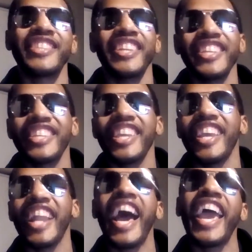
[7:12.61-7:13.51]
And
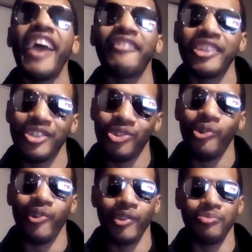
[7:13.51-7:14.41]
again, I have an
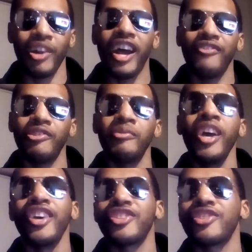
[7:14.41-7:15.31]
authority problem,
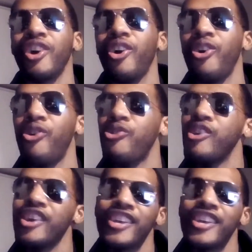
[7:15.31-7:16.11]
so